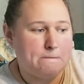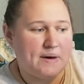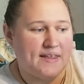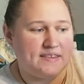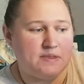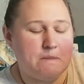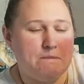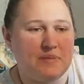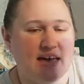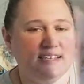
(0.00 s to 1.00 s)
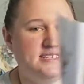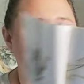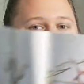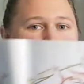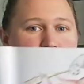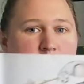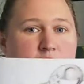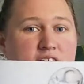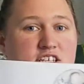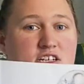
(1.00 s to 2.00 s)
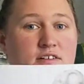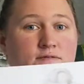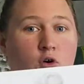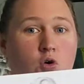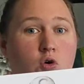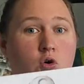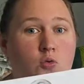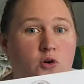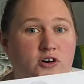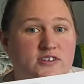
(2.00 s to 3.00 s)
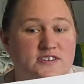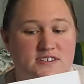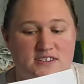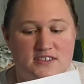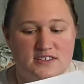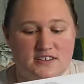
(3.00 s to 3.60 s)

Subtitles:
But the best magic of all was,